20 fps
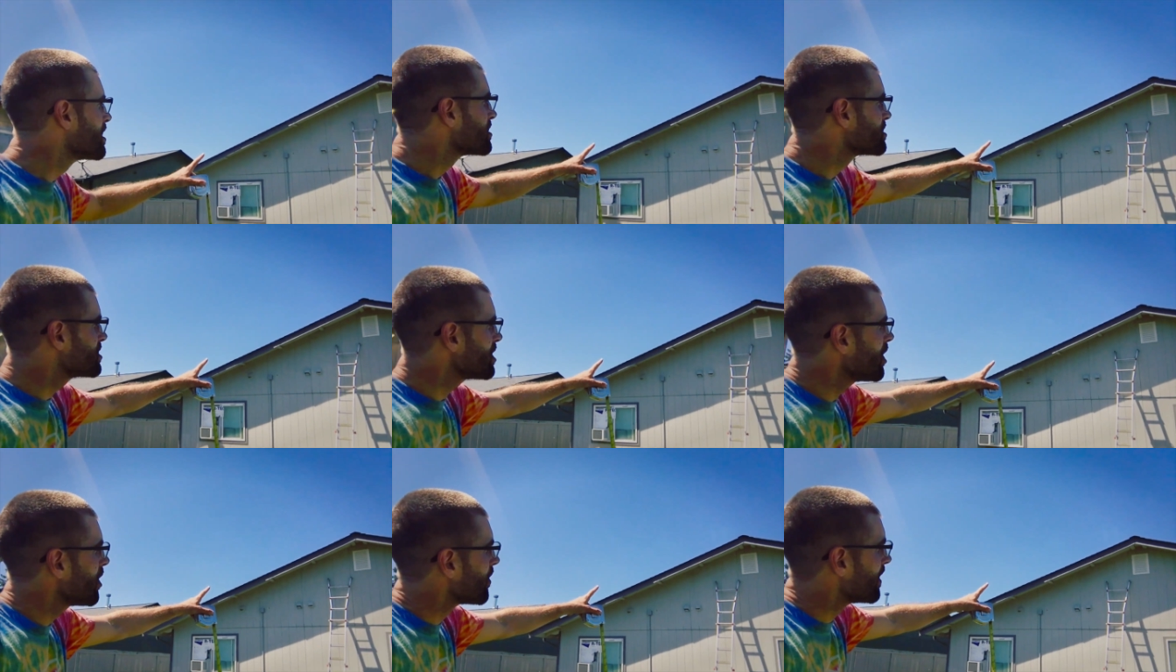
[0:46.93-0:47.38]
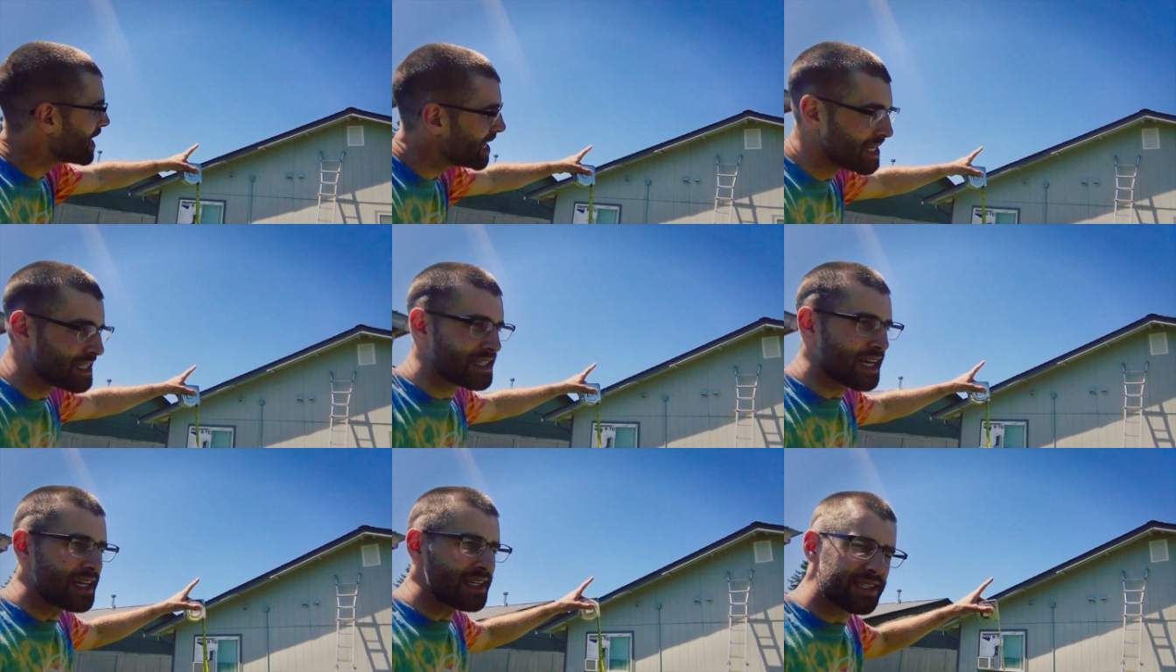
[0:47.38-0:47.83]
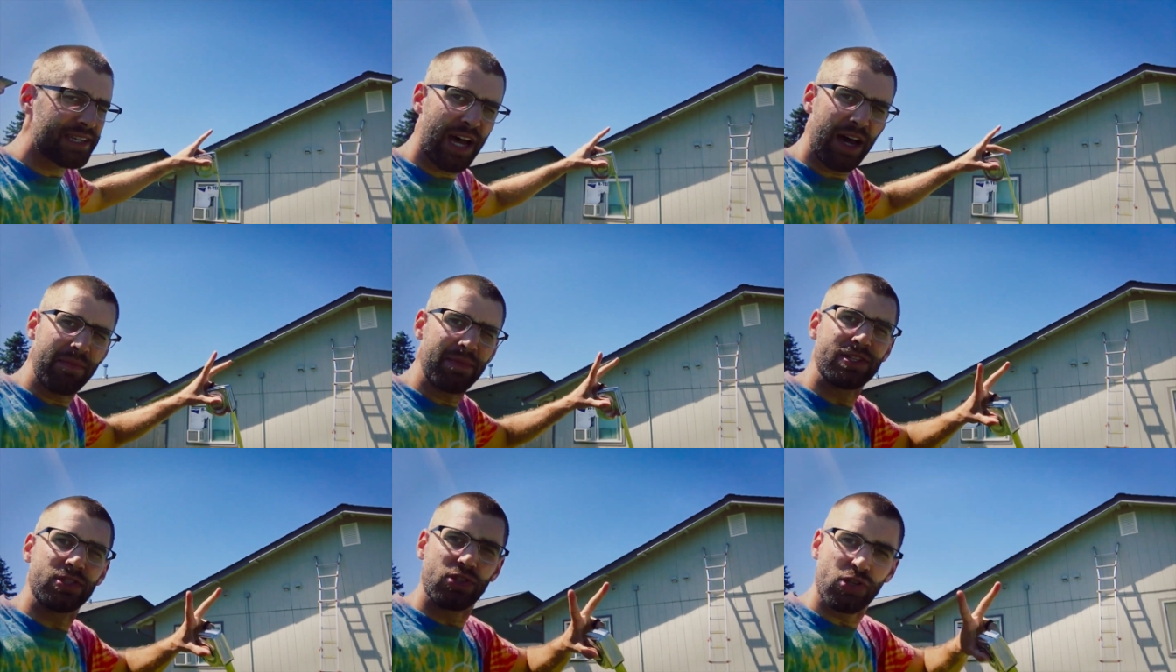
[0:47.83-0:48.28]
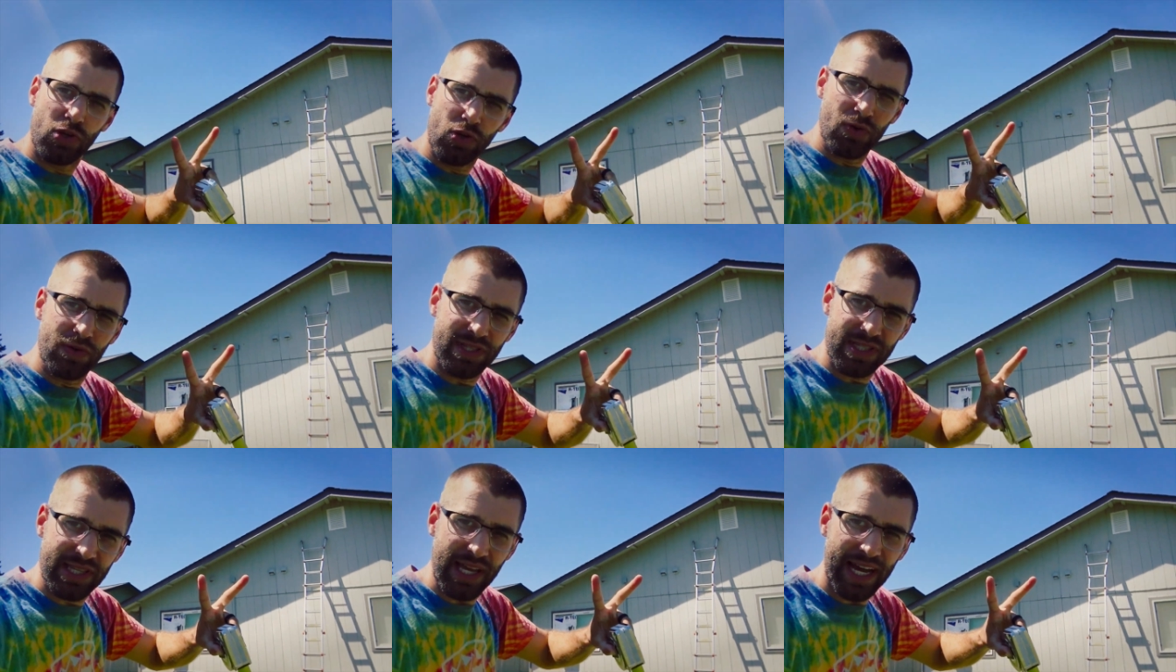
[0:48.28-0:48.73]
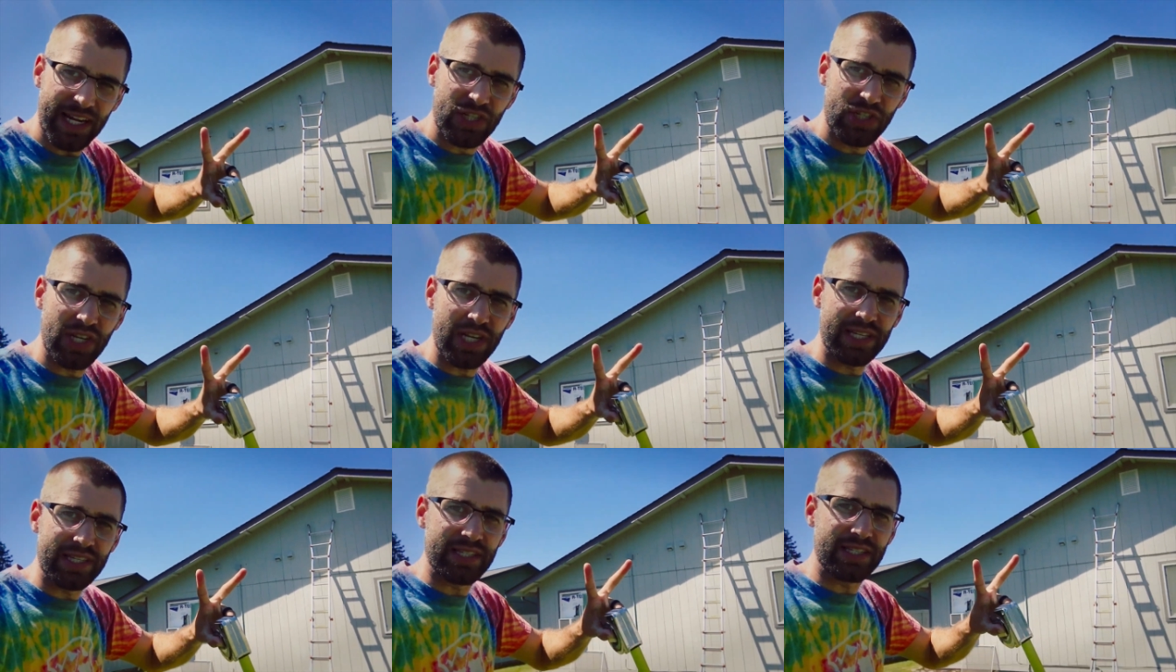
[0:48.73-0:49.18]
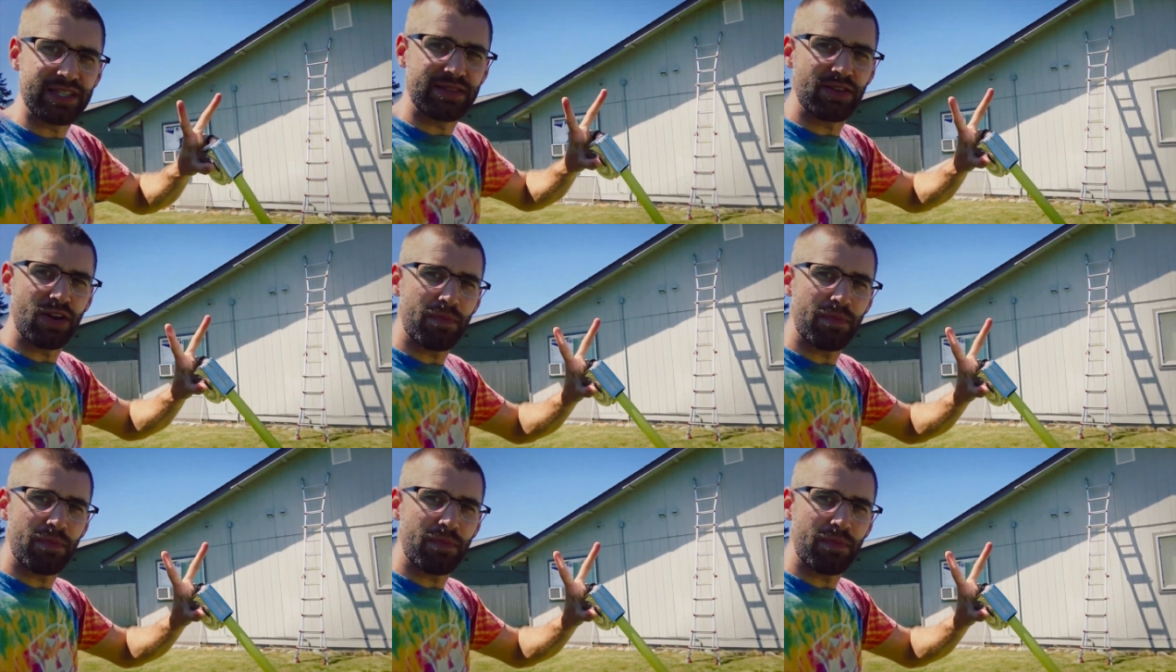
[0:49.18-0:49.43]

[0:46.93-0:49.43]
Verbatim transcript: So it does come in two sections.